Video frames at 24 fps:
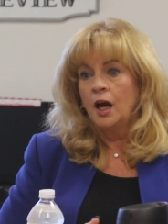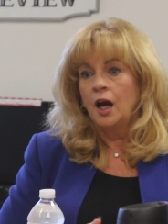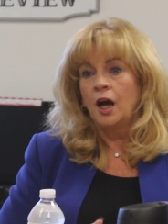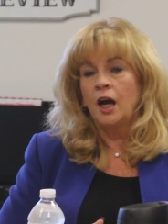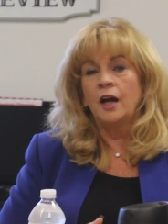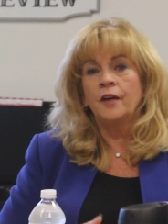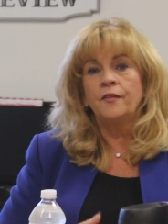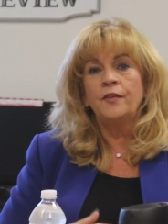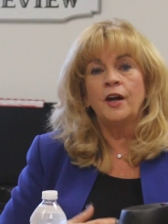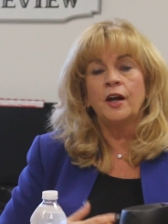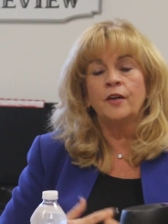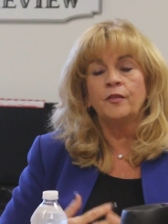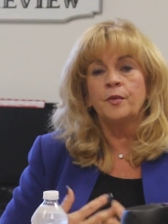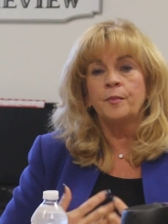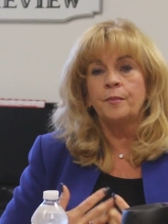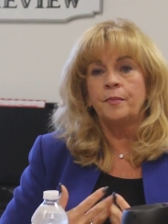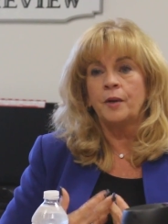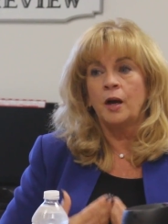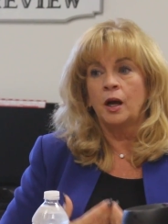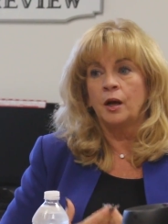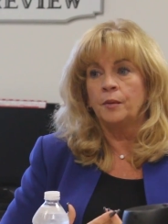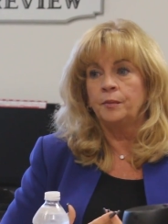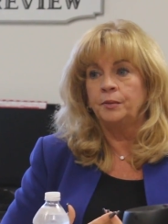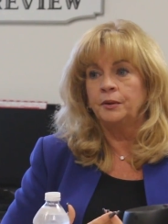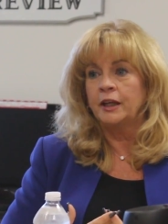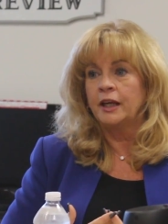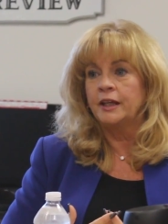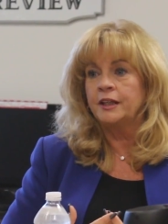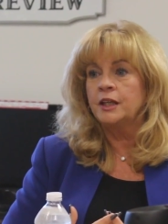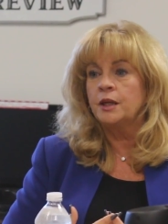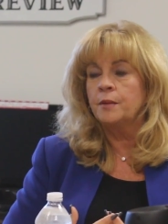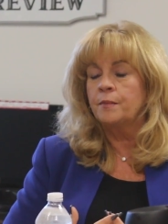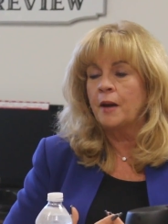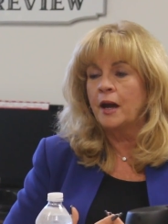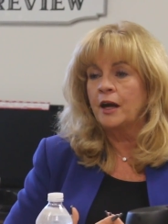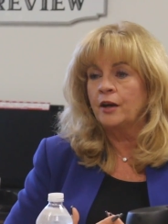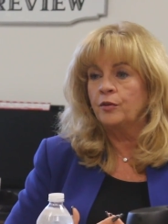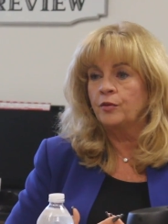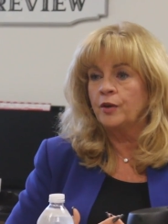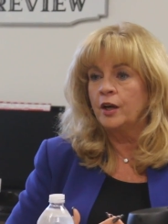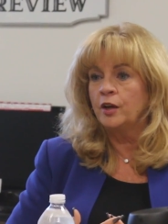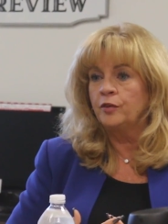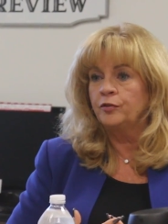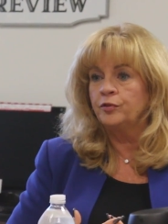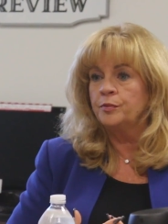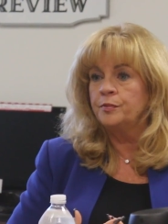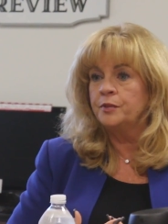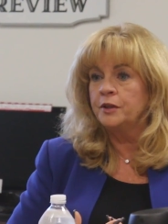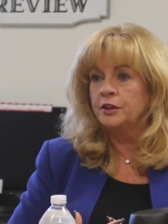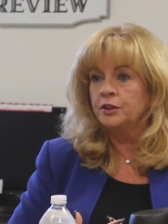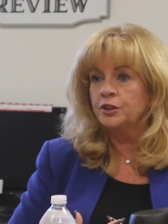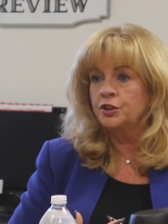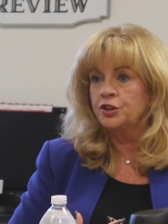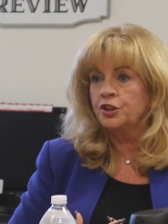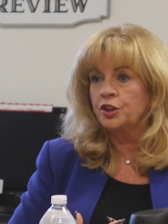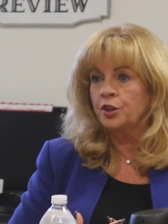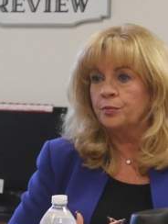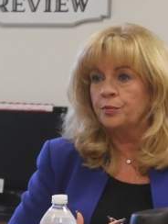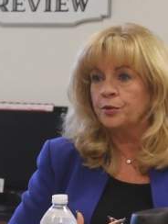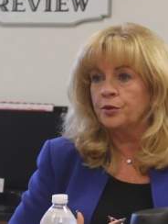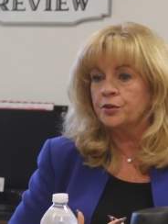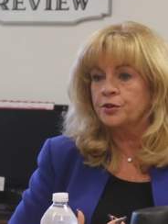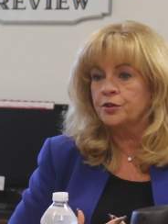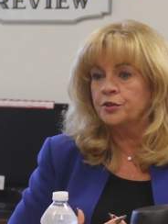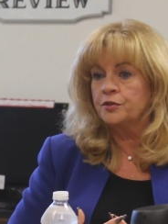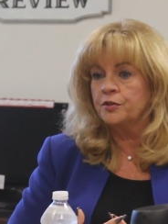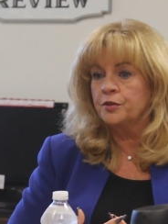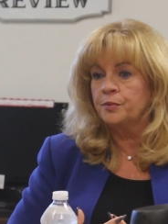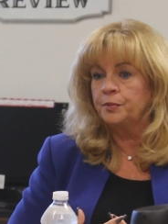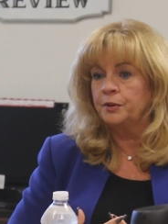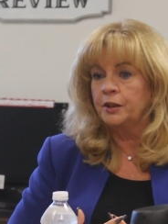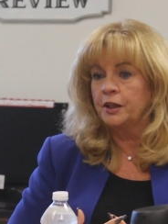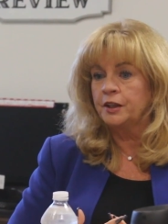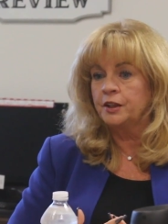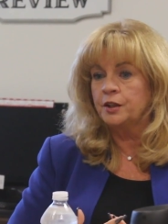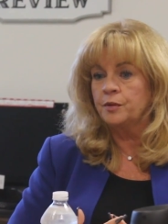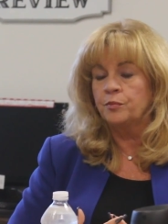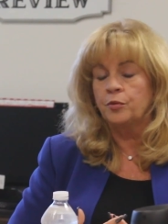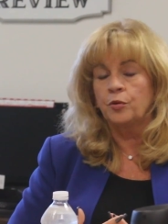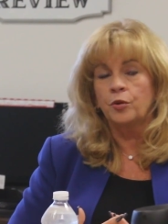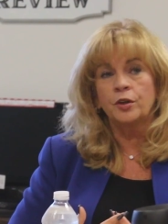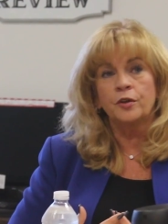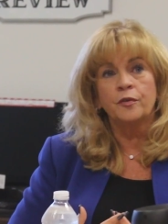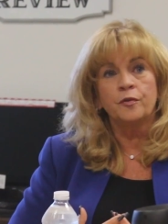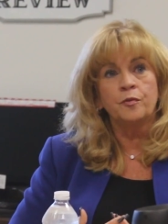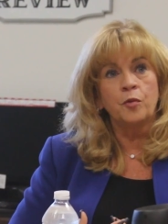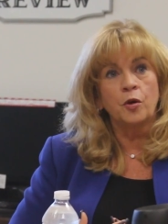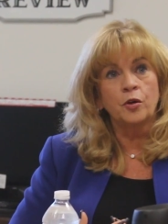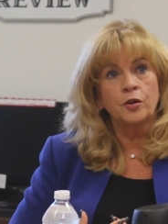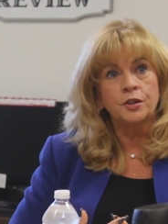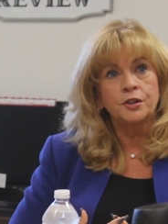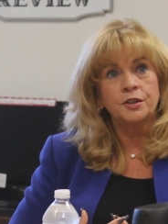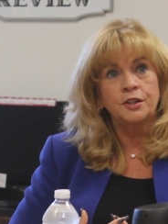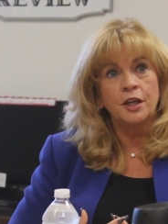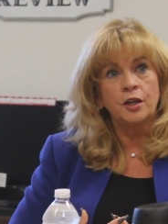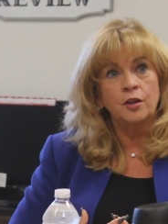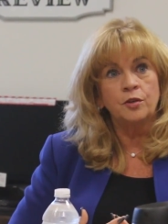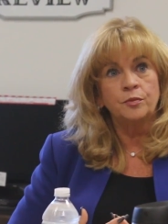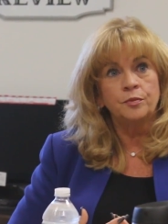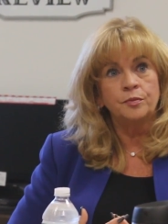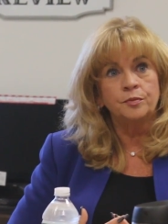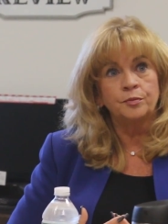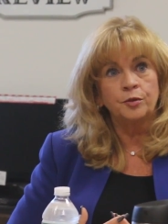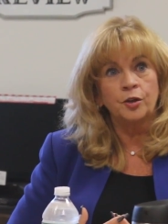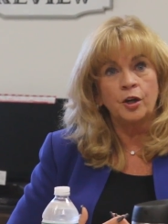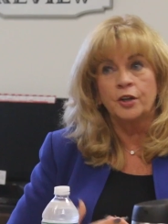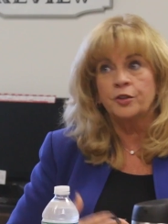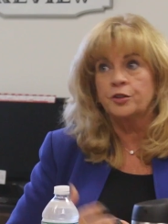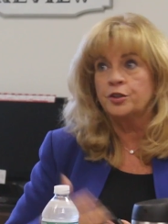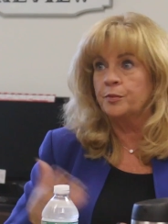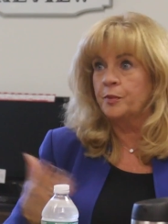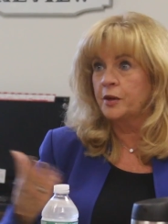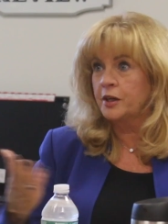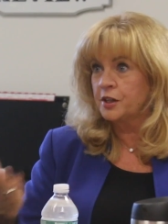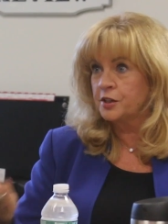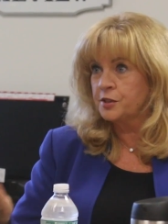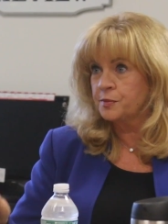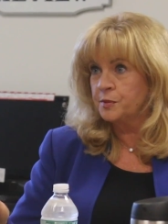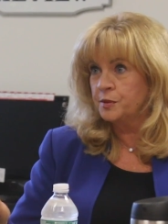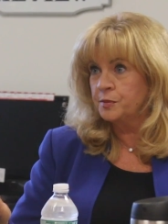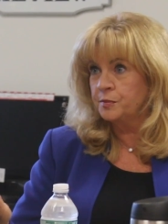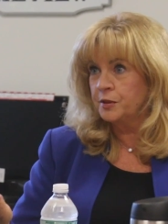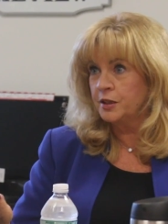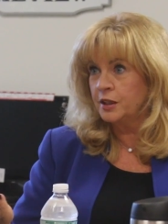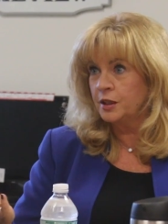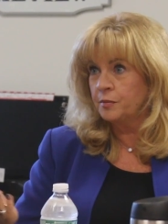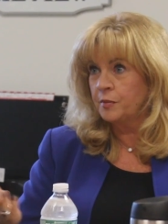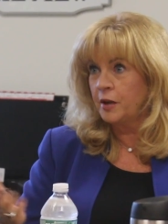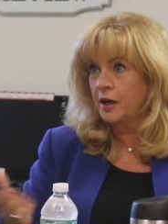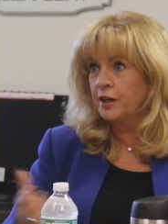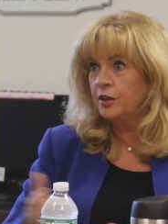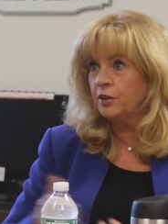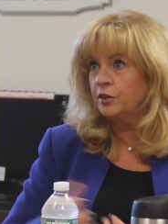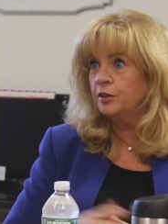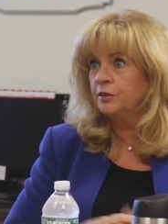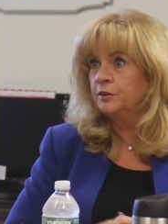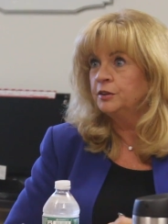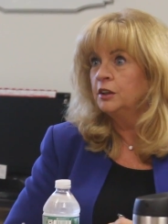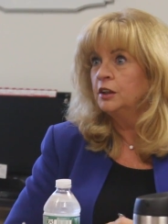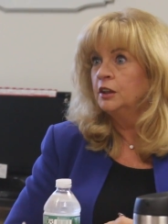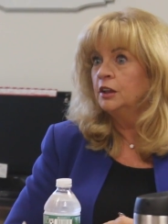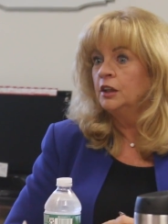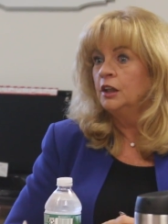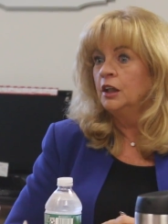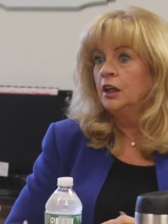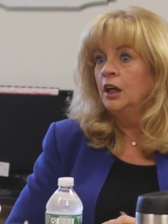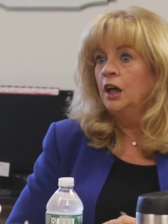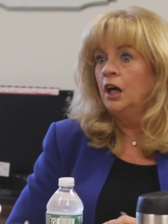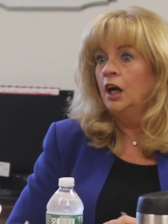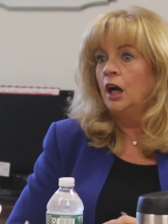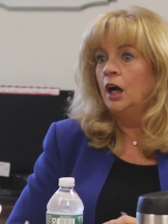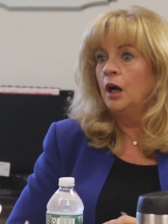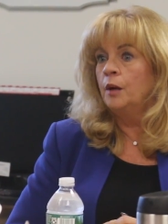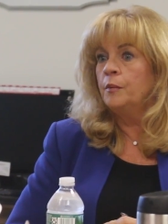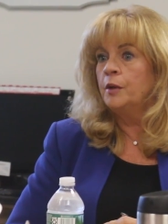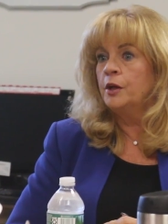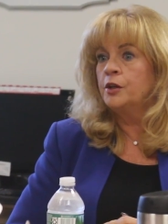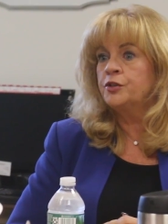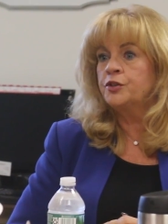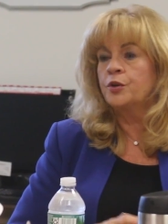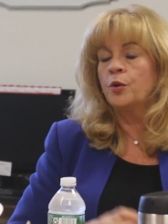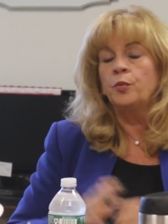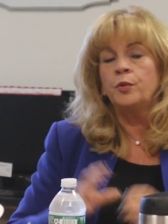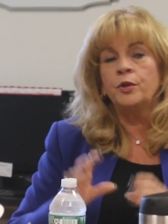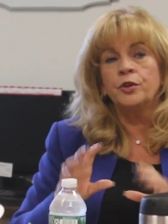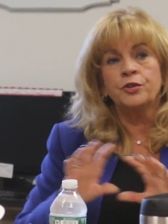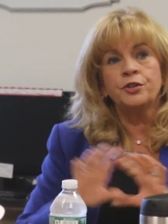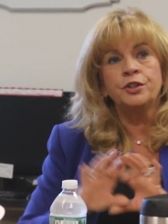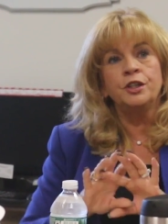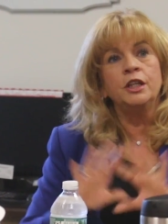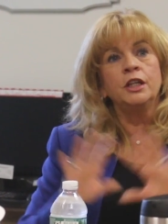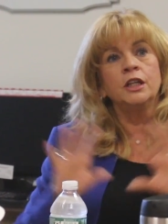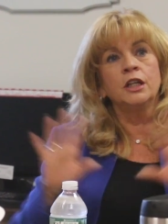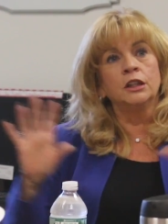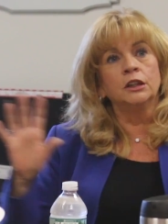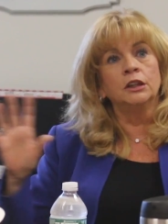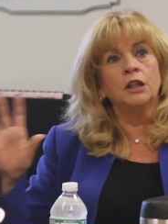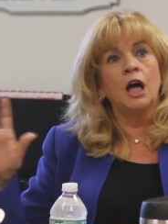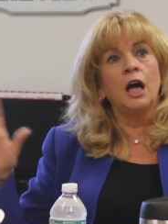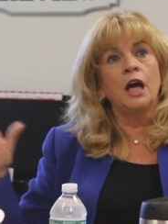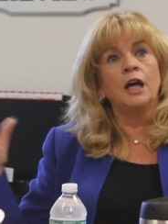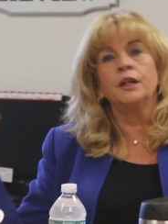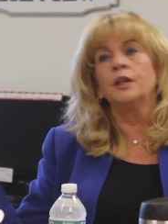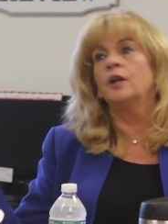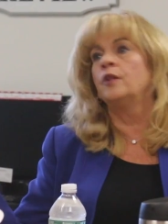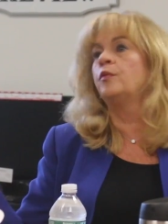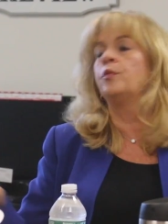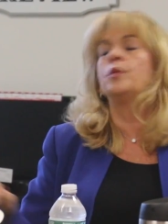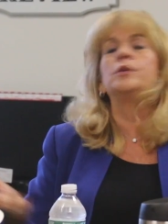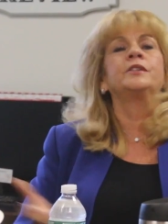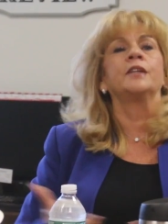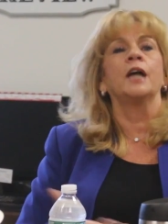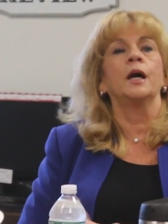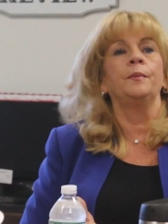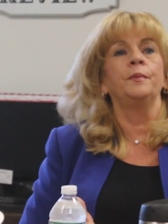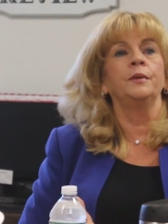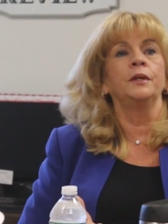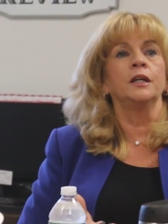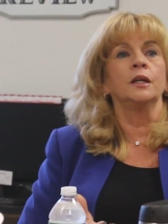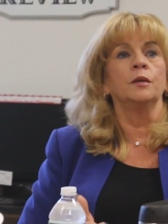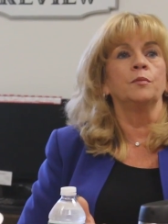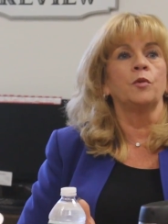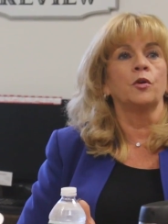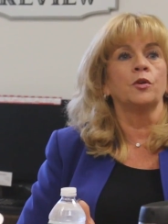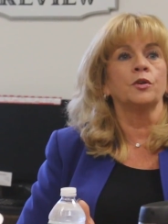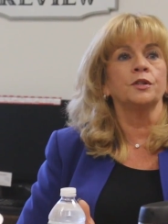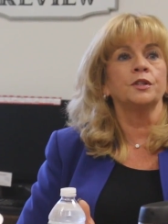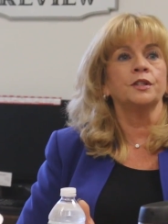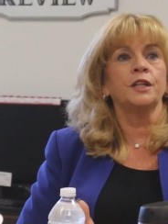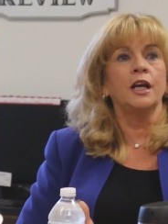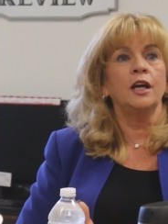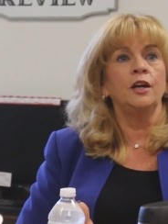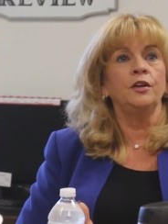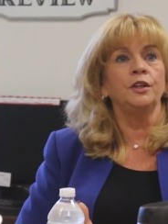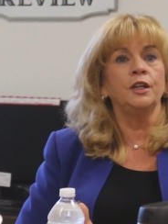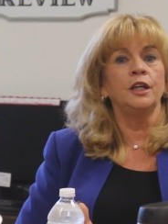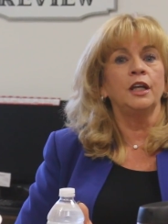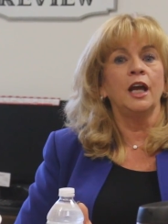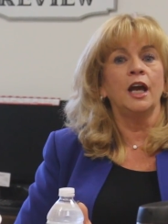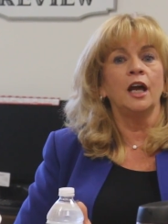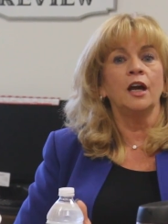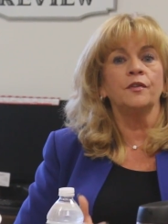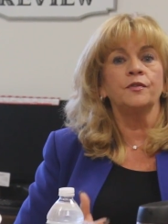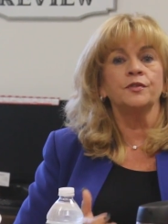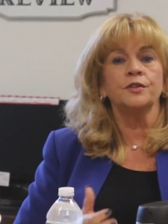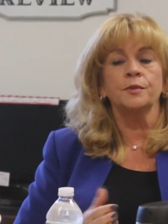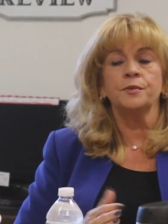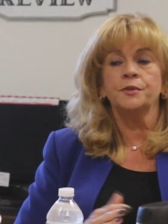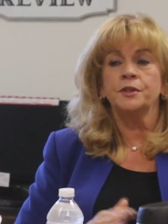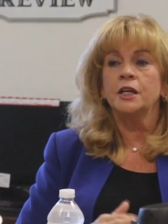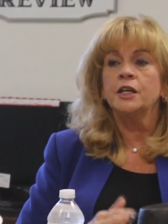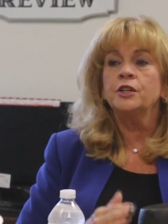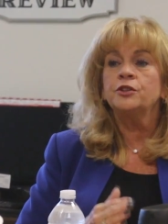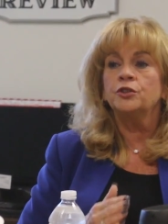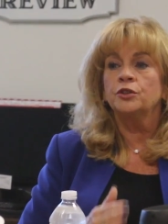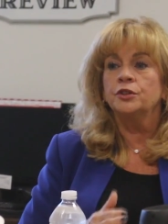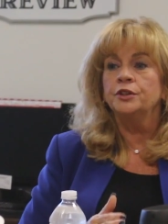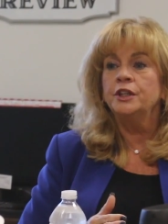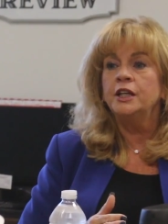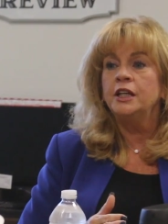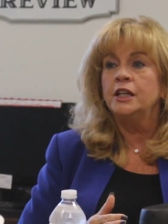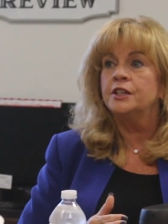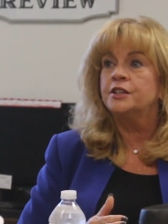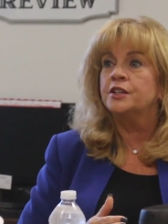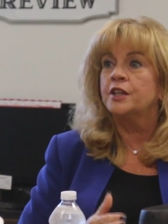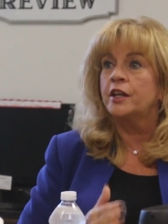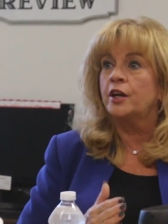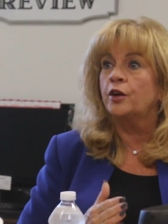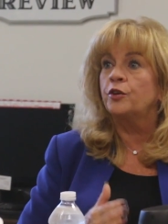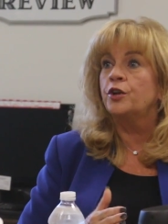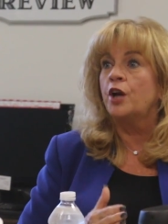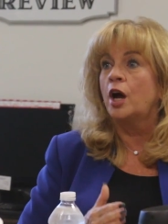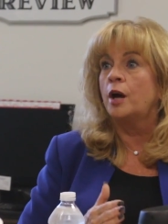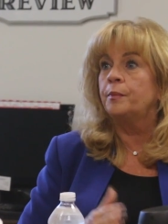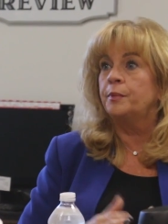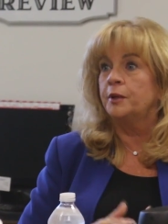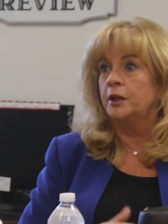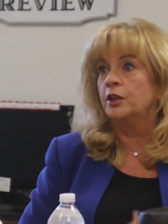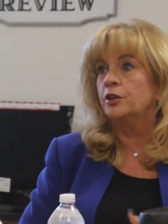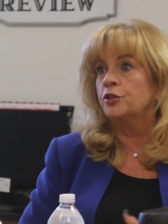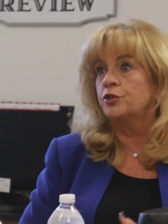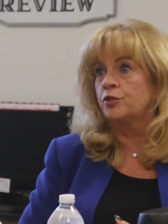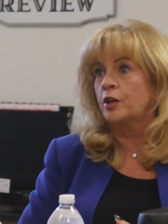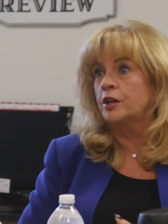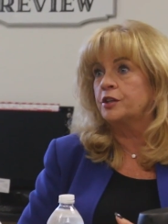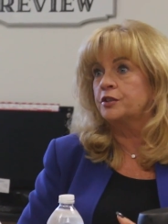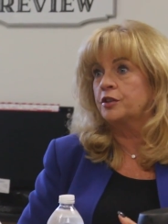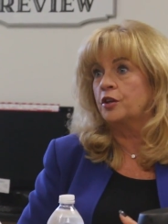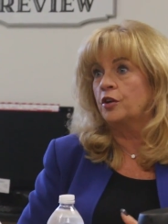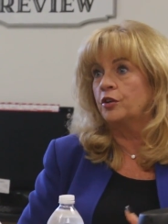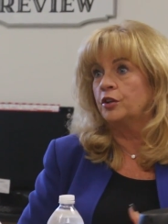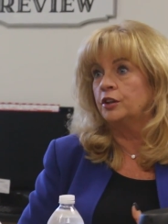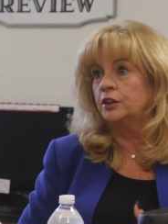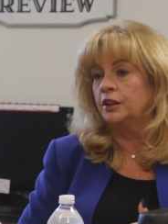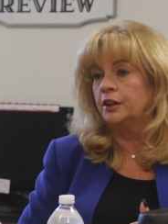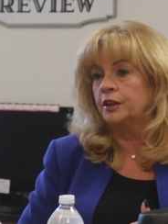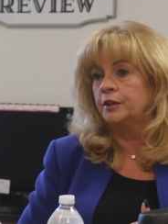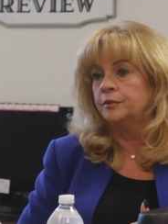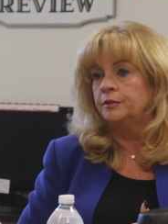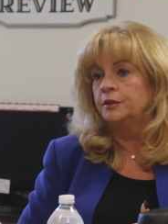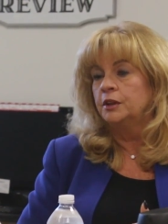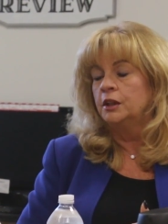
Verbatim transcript: I have a uh, planning background from being the chairperson of the planning board of Morristown prior to my husband being mayor. Um, and so we're seeing a lot of what's happening in Morris County have substantial needs that are not being addressed currently.